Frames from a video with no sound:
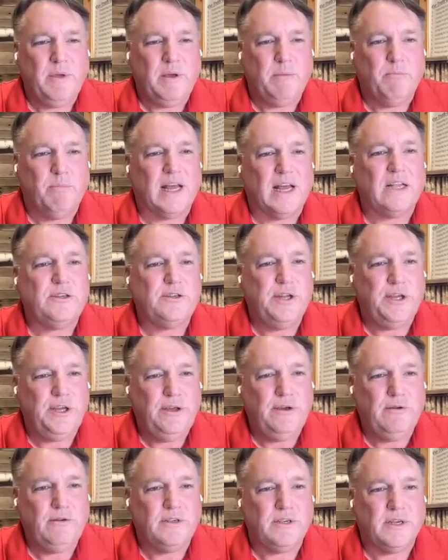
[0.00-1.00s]
be blessed to
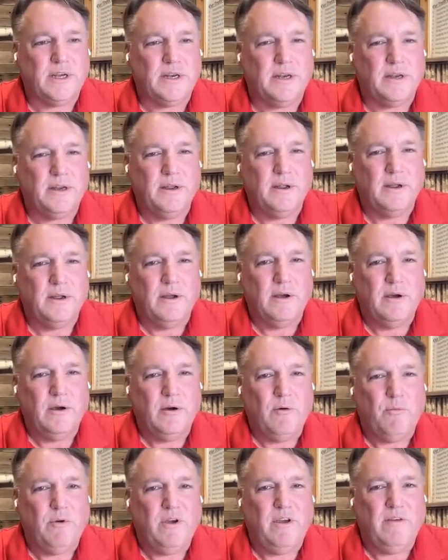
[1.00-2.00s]
use it,
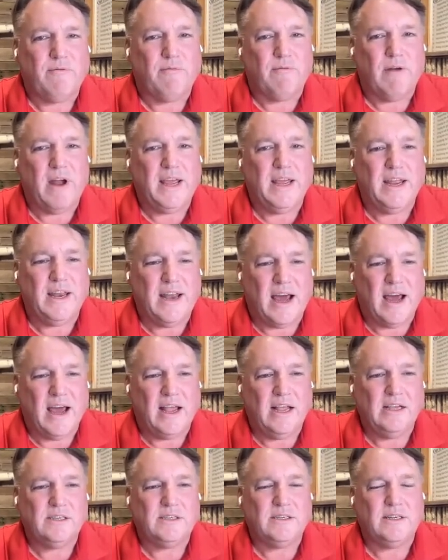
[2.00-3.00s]
we've
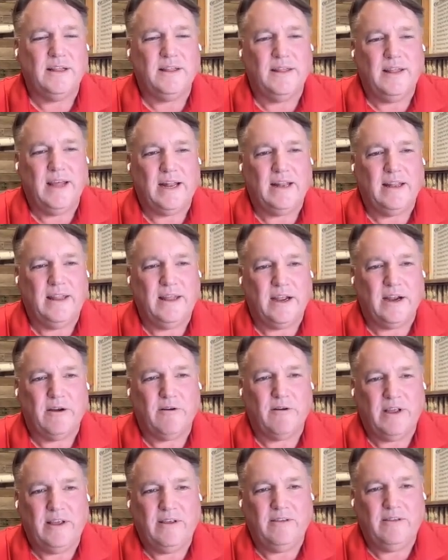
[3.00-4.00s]
recognized that
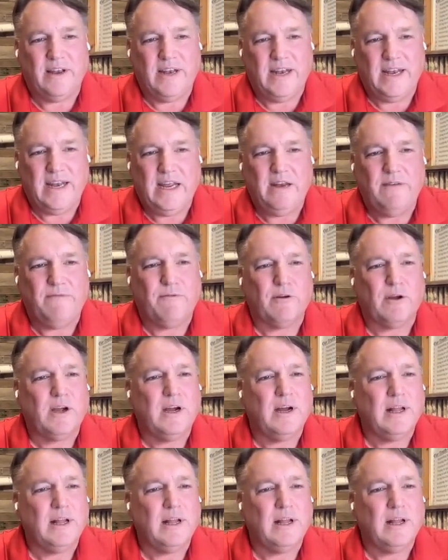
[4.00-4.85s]
there is a need for